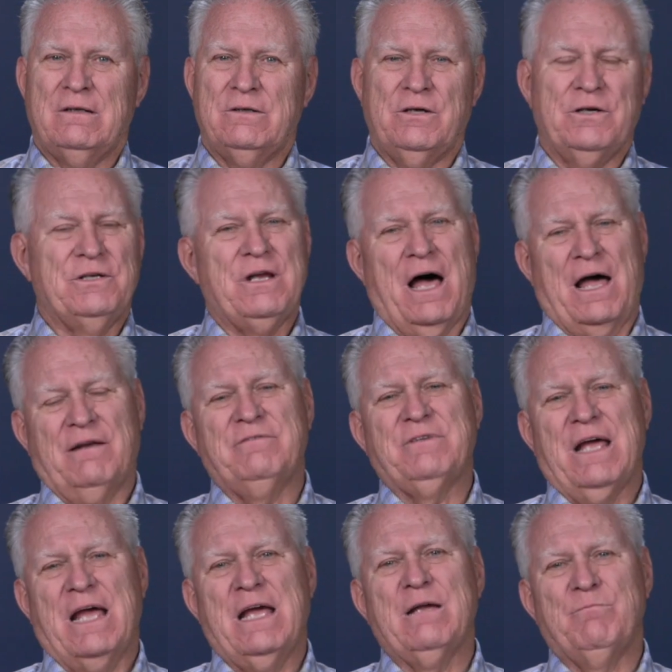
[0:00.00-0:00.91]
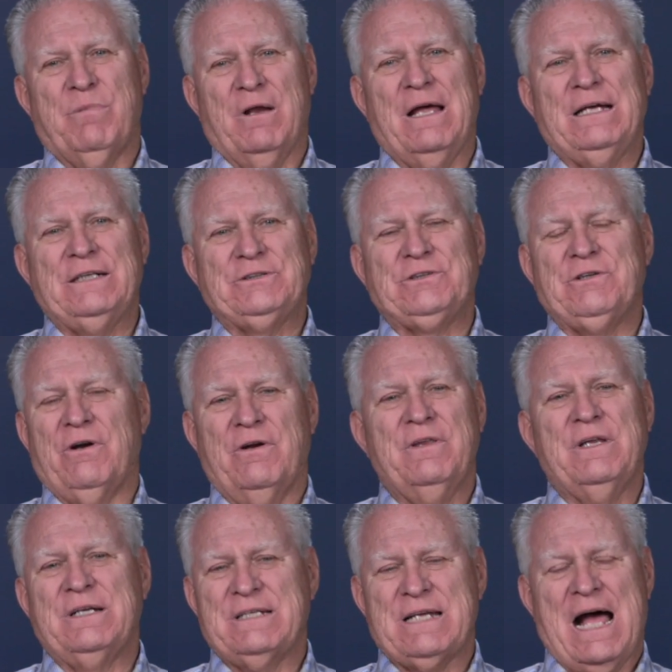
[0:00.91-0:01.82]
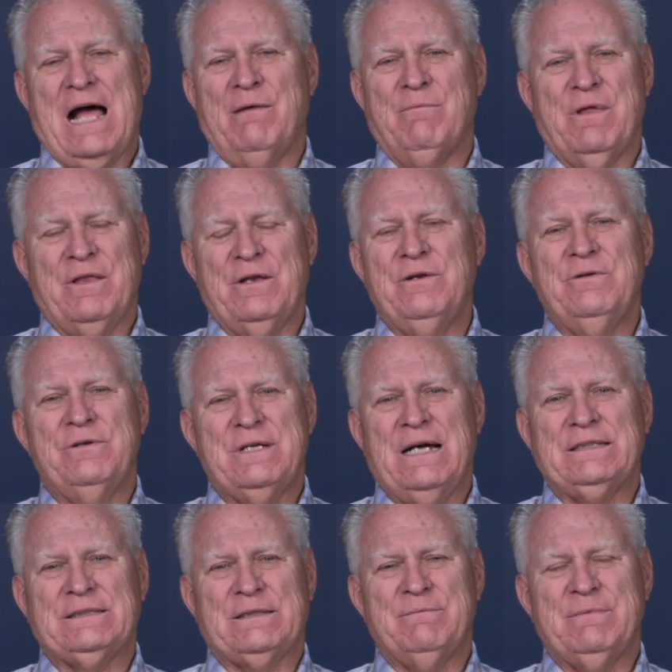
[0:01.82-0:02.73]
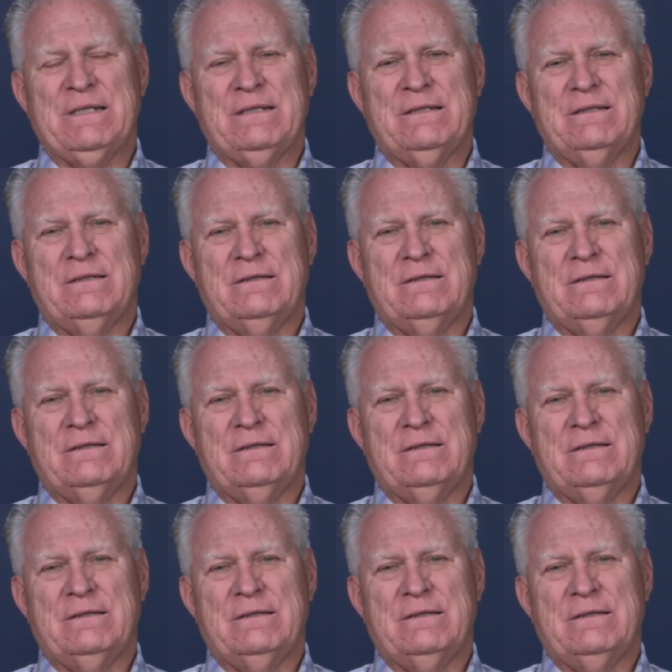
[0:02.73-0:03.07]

could not have taken place during the time of the New Testament.